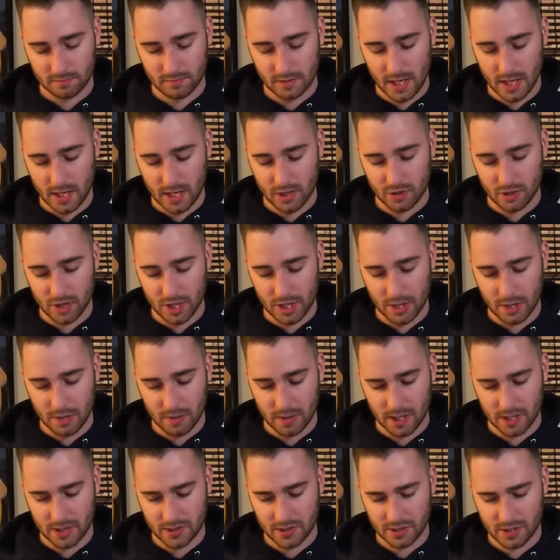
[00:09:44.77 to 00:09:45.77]
yeah, Draco,
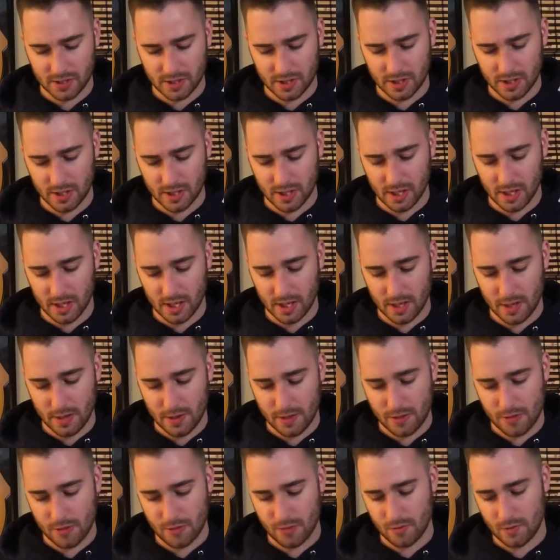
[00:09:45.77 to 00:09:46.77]
I guess.
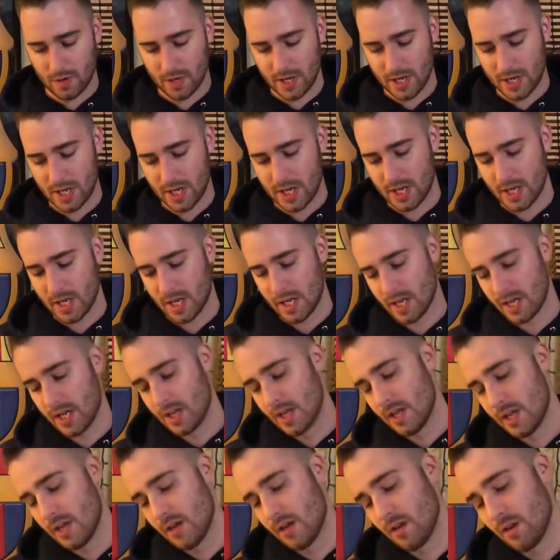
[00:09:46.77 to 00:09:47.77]
3
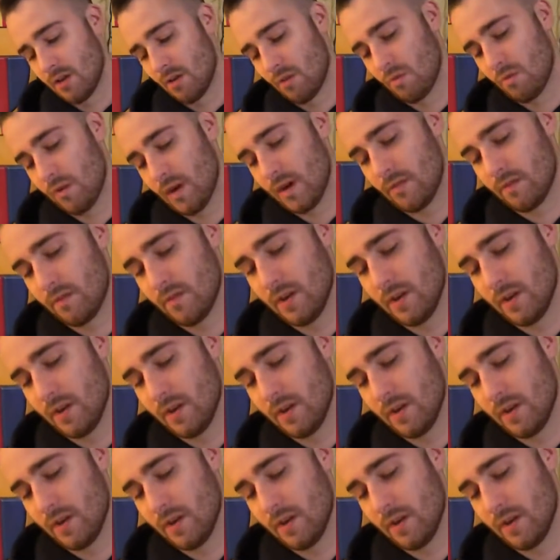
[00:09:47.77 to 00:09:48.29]
Red